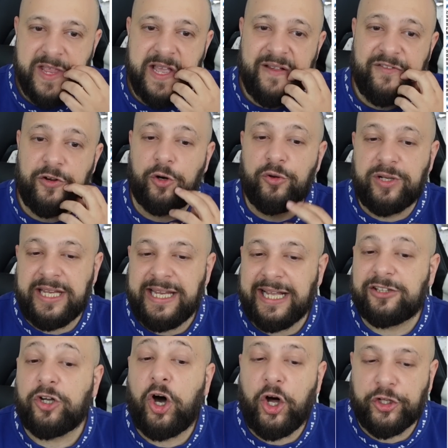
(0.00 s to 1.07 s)
If you're looking
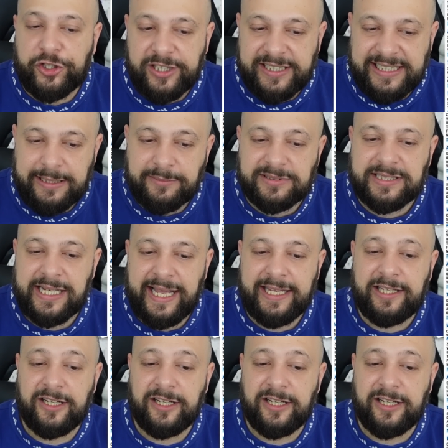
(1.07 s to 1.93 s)
at other teams like